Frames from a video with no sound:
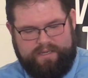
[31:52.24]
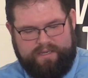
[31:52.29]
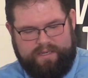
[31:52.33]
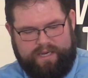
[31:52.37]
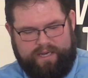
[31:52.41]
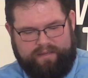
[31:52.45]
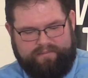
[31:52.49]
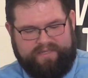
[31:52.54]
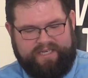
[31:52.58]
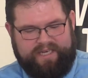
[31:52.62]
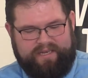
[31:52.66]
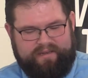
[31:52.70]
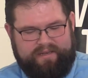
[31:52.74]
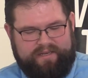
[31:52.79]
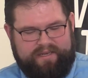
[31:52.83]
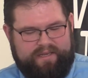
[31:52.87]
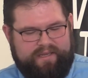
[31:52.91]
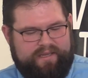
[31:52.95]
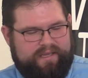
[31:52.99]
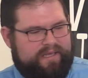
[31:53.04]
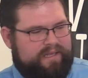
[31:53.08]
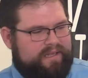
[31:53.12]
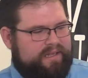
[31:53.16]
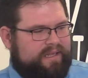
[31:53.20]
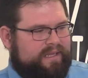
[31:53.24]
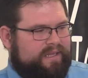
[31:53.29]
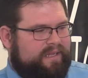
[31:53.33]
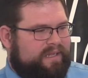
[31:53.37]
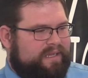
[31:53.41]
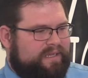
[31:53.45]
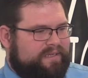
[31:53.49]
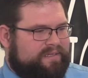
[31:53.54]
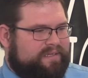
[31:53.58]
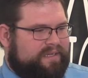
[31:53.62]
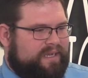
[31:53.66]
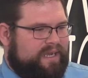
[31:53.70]
I'm telling you,
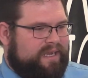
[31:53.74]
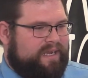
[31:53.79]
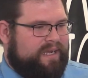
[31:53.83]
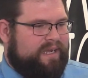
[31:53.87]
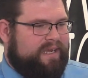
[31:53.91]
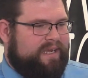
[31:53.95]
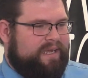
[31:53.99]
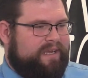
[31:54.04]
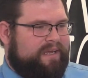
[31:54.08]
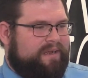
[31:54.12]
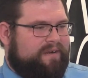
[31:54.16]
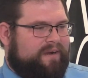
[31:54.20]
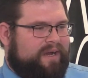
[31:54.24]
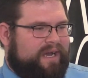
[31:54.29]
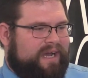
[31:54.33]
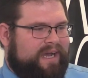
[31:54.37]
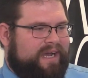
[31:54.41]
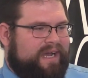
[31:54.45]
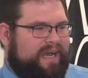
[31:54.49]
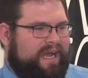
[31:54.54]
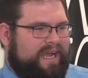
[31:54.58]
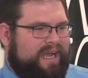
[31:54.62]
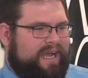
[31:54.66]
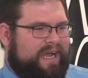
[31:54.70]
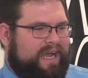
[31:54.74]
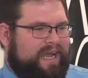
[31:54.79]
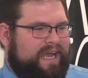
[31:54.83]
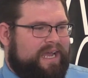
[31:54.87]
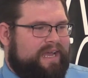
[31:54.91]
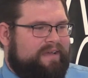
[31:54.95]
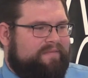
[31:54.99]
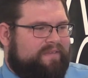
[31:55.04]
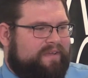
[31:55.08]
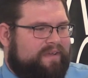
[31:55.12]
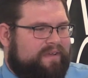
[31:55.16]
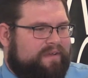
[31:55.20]
this thing, you know, I, I, I
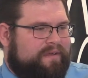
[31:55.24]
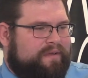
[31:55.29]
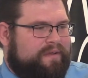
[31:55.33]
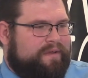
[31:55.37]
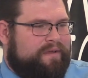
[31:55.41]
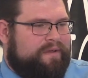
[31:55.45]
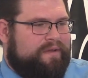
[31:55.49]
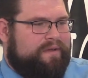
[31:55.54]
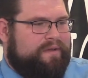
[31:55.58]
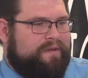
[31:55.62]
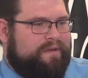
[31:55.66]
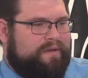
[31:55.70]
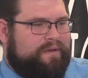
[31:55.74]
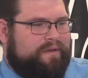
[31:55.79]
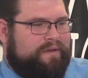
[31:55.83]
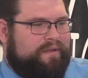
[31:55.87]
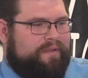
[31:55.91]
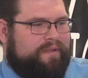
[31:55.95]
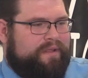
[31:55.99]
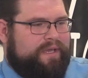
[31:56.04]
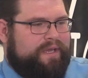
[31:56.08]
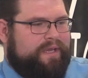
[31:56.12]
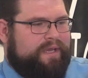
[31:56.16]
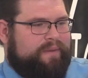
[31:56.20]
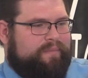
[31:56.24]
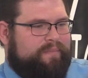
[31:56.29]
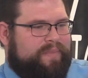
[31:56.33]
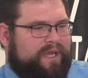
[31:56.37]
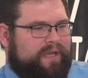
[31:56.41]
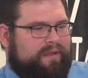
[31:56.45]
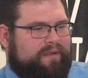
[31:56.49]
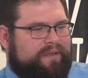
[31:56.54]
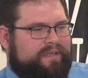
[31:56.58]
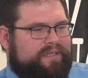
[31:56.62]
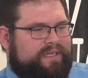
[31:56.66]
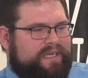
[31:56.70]
had the, the
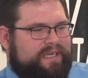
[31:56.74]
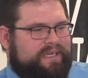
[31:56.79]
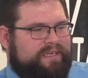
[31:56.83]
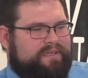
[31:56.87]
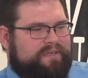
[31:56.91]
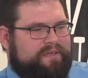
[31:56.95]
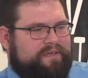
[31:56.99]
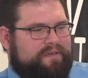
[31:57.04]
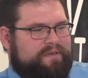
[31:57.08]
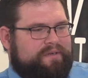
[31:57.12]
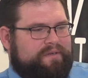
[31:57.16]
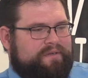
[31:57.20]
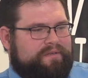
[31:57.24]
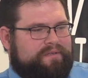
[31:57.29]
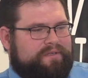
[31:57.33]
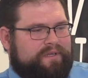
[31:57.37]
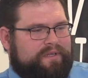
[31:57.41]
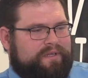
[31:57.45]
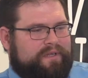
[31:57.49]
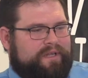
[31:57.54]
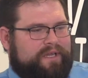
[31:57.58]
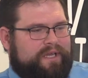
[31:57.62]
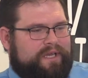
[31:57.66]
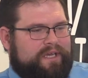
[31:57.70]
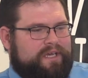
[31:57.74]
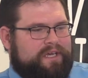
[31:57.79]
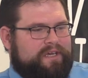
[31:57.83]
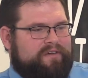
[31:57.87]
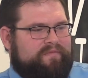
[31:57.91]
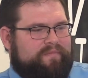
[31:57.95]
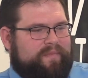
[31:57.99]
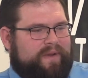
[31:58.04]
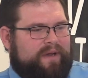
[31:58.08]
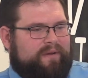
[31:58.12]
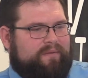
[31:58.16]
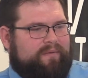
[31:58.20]
ability to, to
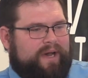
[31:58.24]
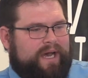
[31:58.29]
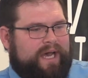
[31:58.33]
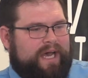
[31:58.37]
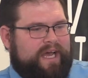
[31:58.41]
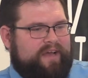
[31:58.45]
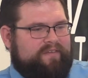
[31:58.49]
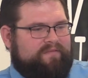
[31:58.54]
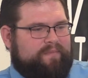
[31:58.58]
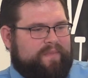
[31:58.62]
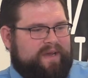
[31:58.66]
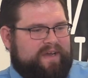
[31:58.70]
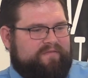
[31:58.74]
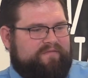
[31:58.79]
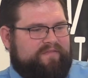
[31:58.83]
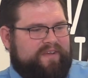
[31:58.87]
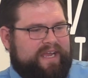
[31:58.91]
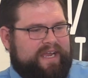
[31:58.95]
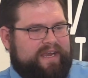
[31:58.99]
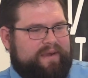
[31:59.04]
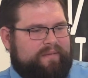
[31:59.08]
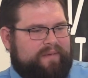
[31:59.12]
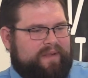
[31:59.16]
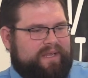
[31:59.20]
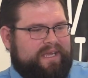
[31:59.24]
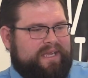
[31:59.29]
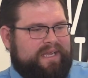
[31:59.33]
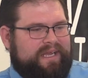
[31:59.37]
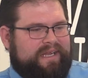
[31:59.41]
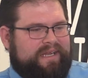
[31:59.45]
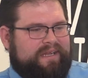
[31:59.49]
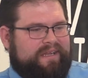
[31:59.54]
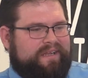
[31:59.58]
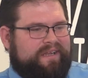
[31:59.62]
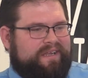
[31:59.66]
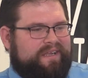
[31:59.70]
love my wife, my family,
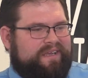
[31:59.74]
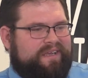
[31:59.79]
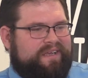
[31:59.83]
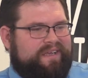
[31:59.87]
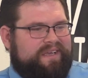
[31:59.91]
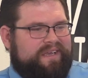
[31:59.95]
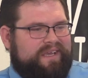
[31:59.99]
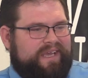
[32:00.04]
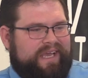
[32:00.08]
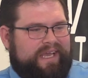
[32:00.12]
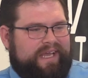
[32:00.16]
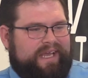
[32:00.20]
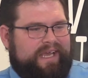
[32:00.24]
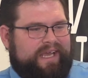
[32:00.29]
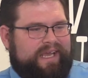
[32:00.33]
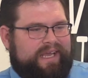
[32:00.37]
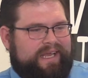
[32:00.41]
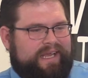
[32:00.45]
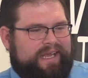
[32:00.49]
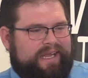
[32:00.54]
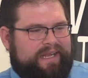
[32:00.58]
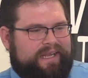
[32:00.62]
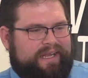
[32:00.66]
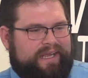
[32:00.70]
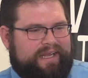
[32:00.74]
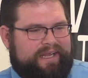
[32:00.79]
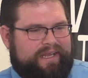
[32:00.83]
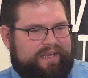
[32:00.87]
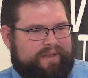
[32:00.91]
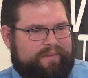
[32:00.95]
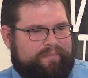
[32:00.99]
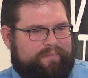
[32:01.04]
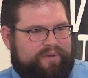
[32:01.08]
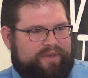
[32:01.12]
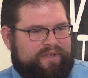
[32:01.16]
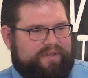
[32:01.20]
and, and, and, and
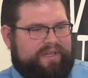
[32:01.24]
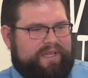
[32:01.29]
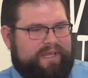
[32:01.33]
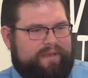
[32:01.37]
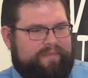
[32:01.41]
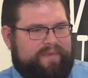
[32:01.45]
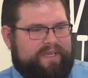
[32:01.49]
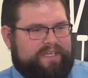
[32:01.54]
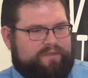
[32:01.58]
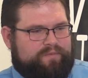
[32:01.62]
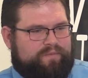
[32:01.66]
to put them as